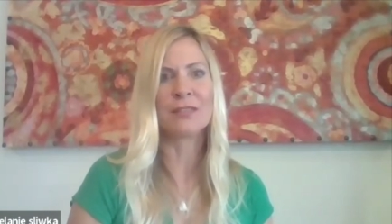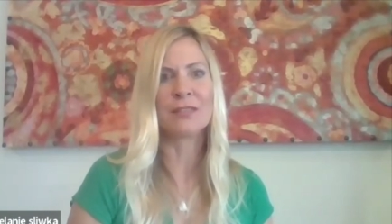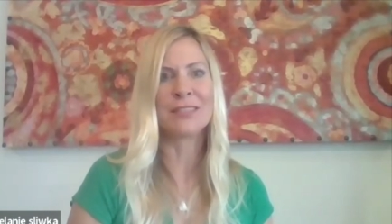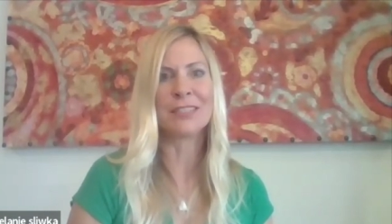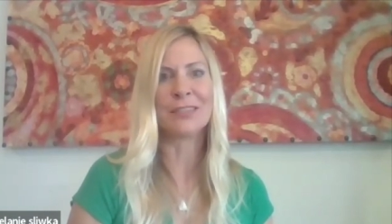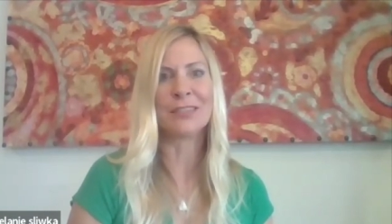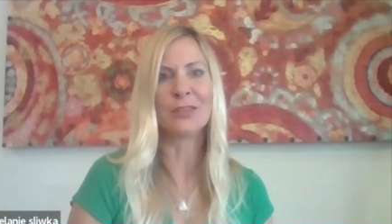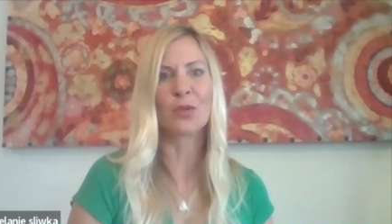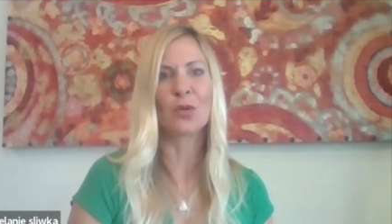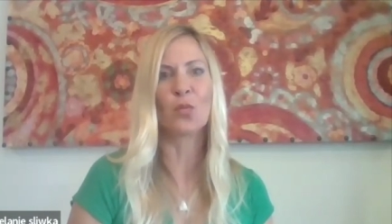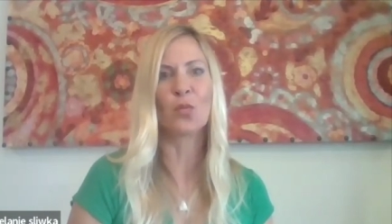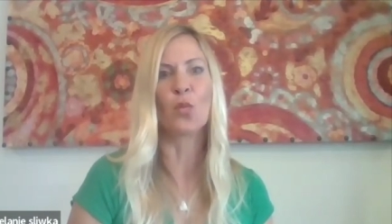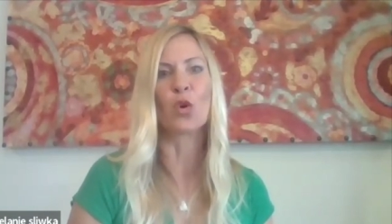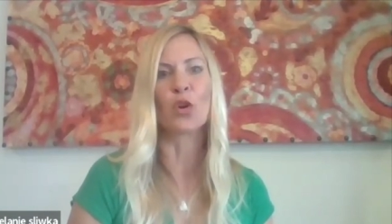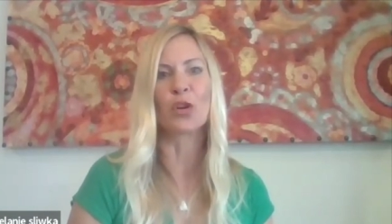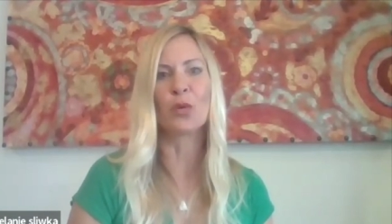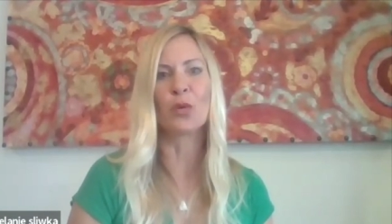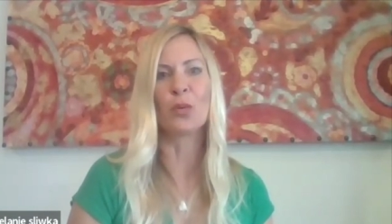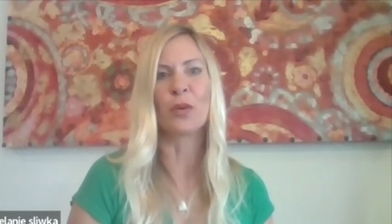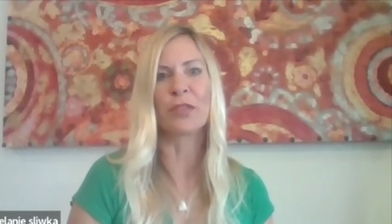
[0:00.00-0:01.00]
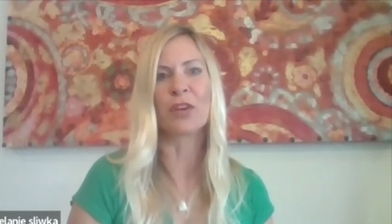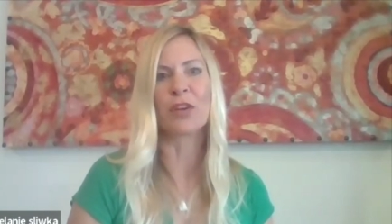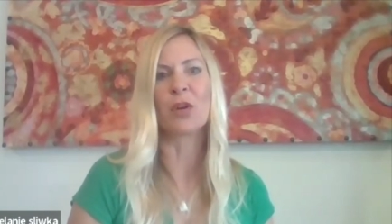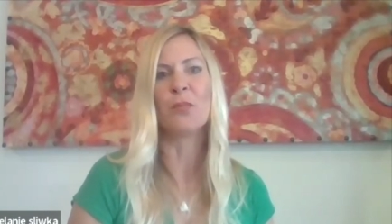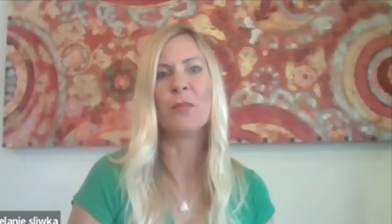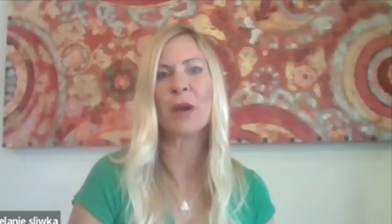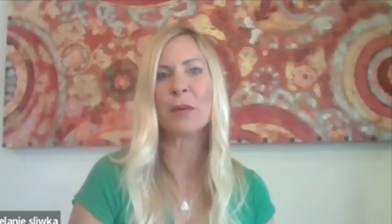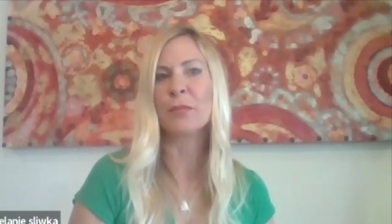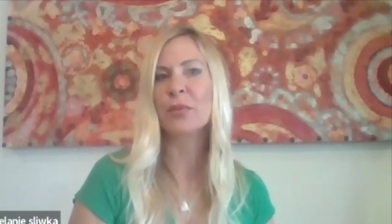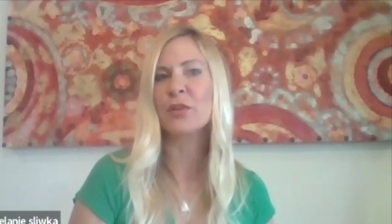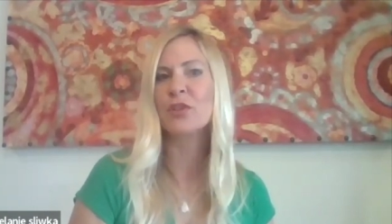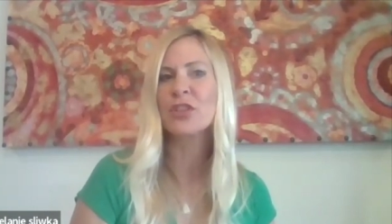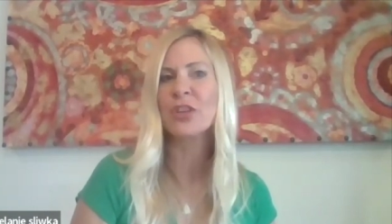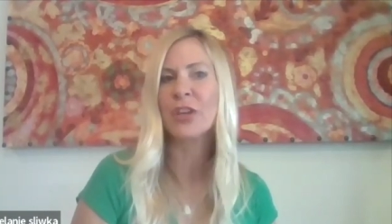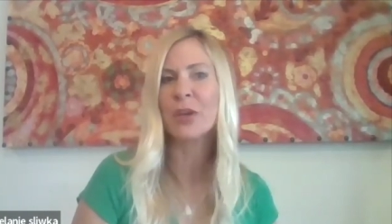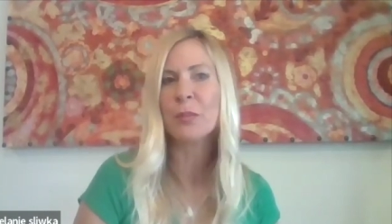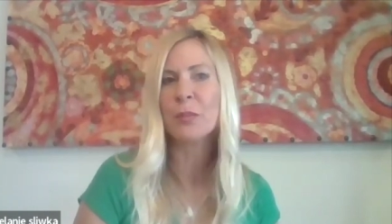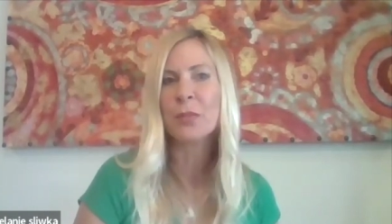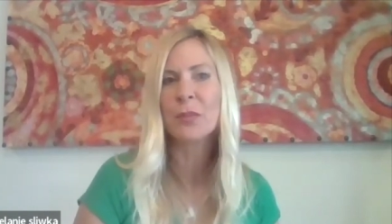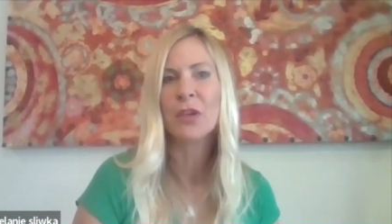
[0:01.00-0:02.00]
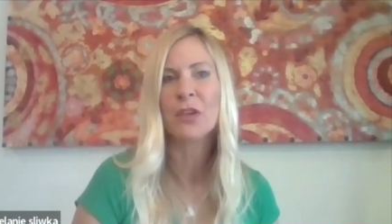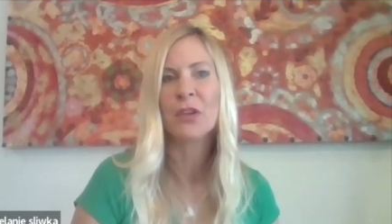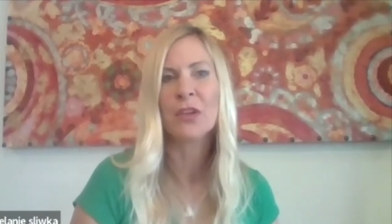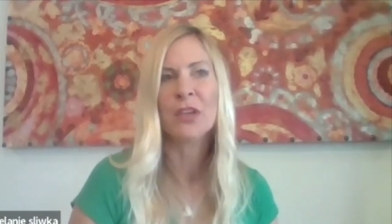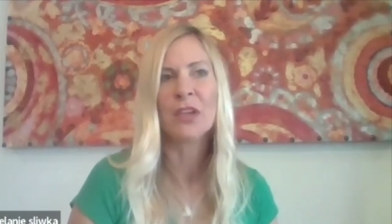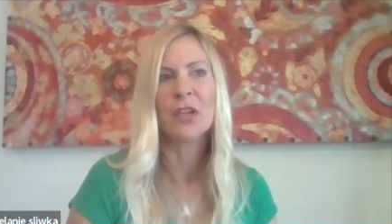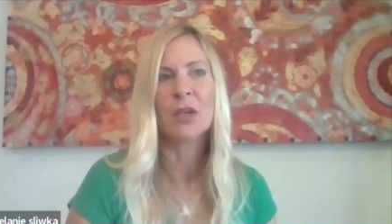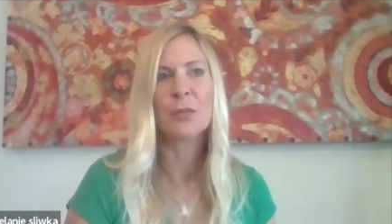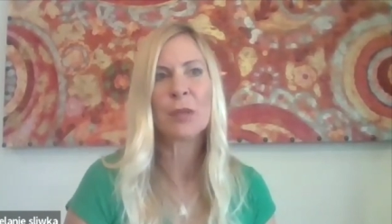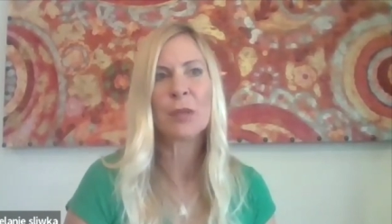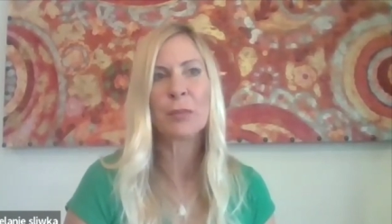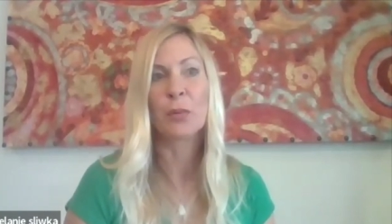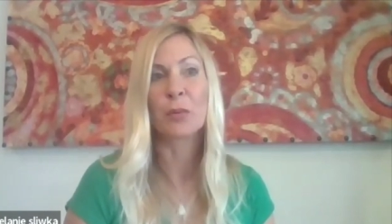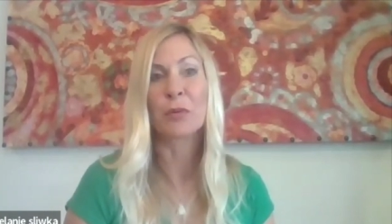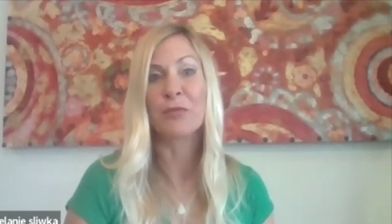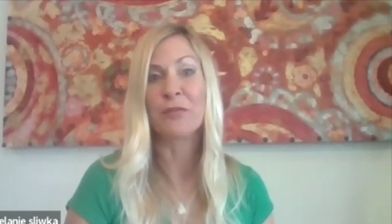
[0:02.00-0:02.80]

didn't work with our membership. People were